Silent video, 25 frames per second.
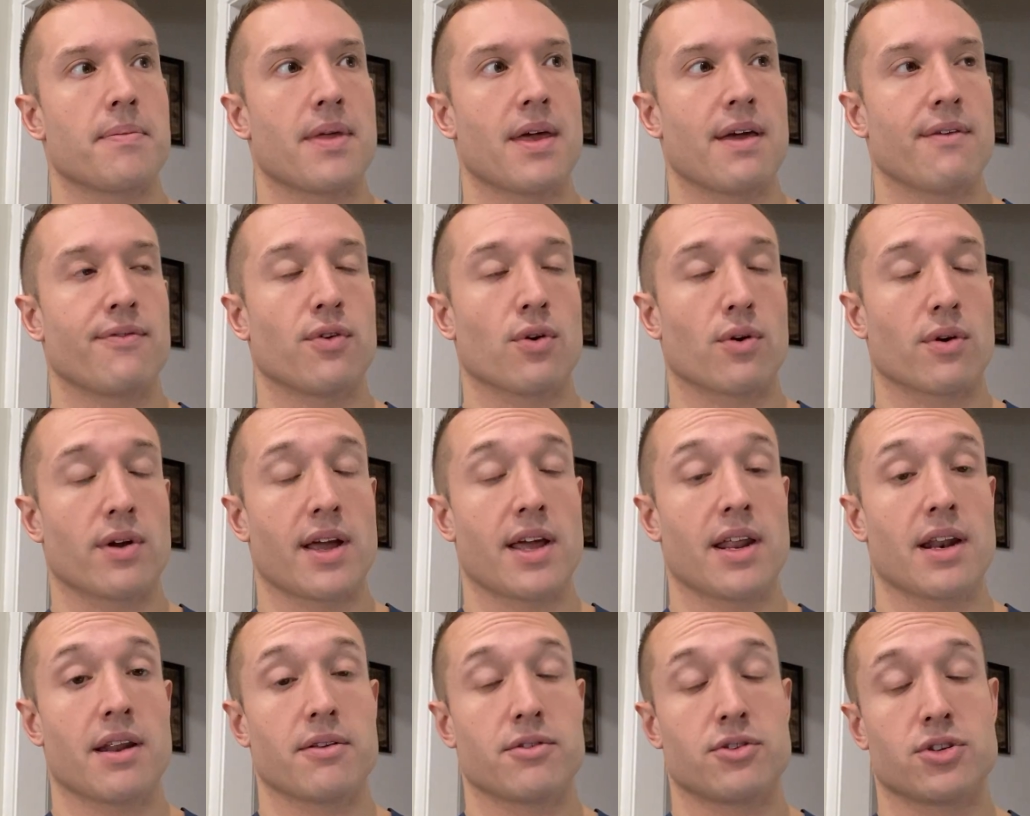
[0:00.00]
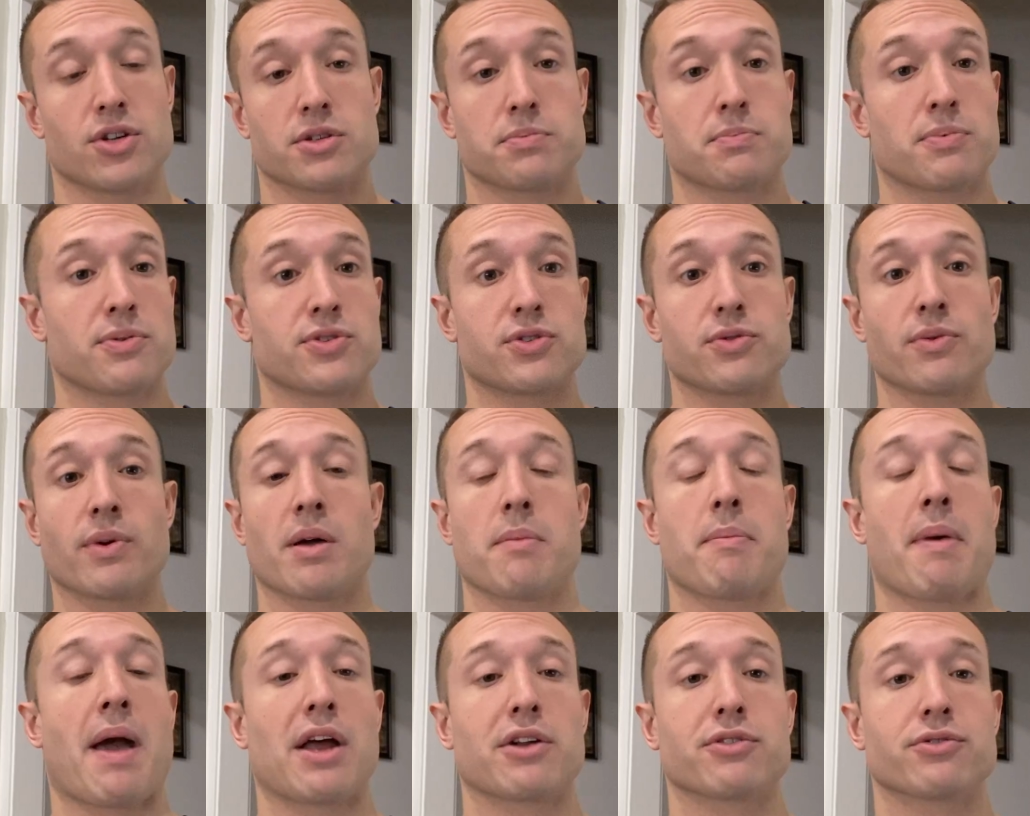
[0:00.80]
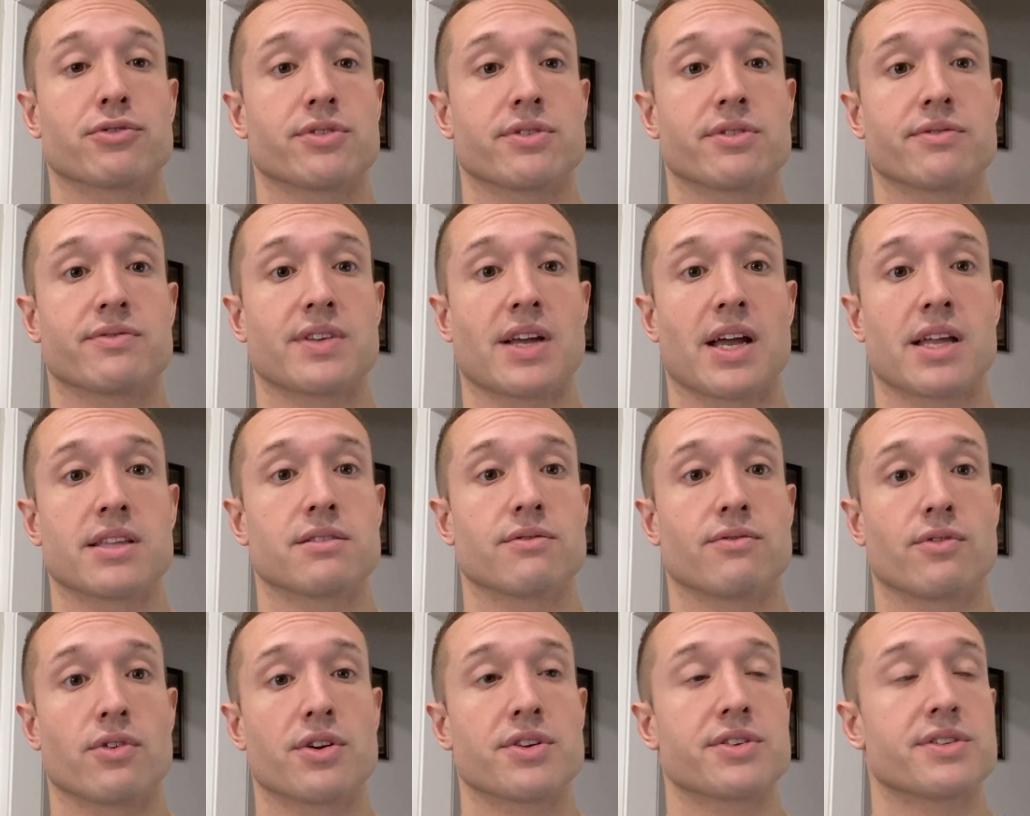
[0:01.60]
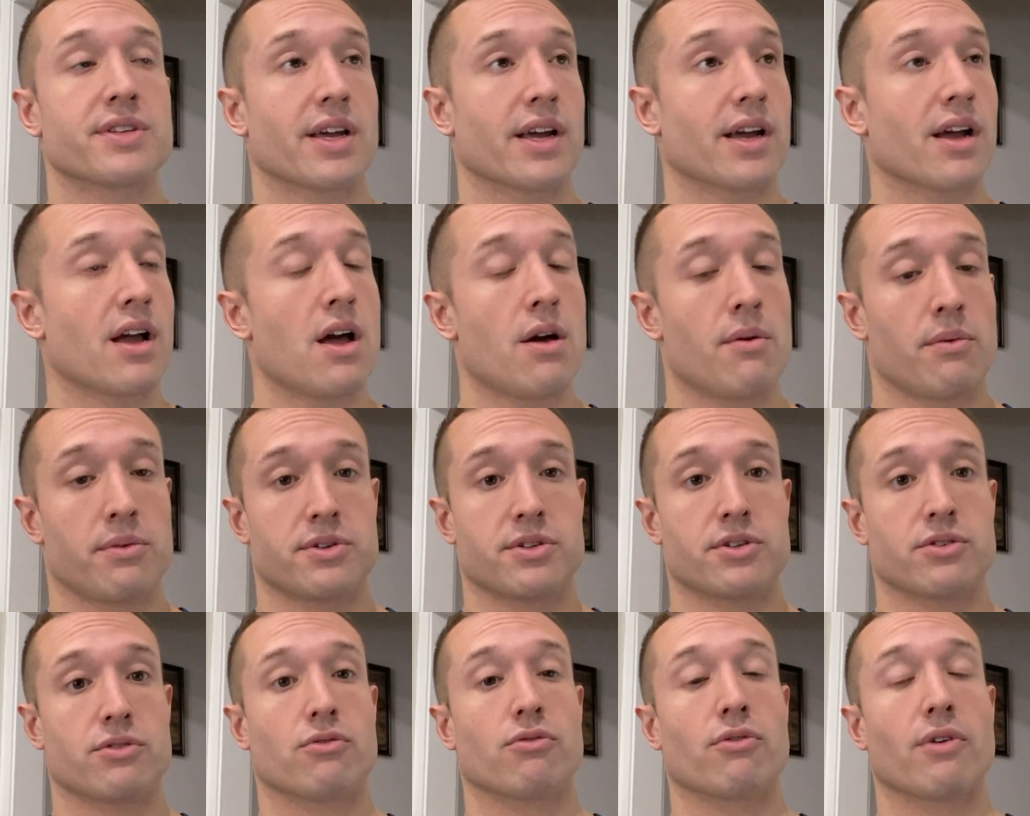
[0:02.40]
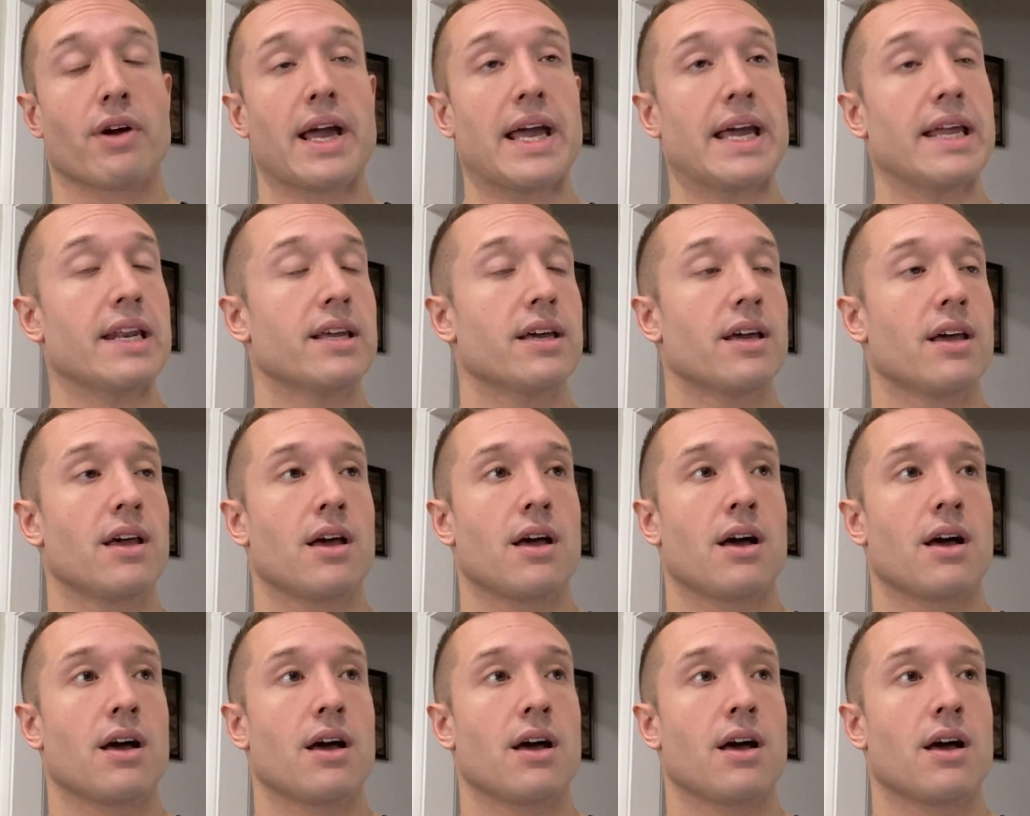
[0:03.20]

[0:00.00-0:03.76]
If you're just pursuing a bachelor's of science of nursing, which is great,